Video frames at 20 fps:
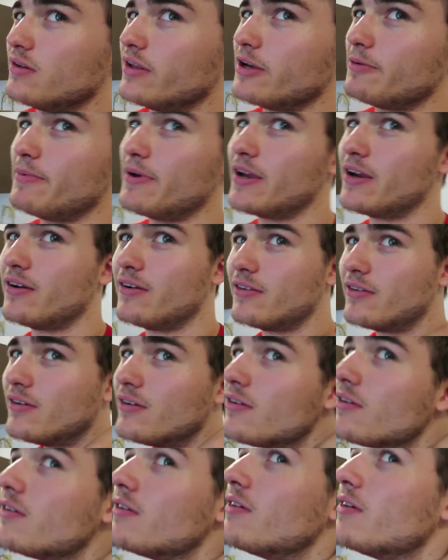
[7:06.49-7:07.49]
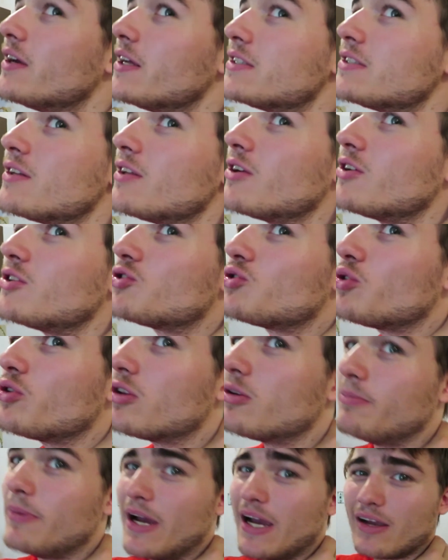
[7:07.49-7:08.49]
you like my hair though? It's a little short
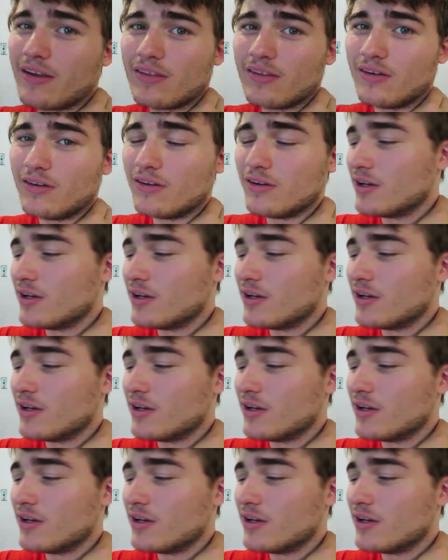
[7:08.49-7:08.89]
on the back though.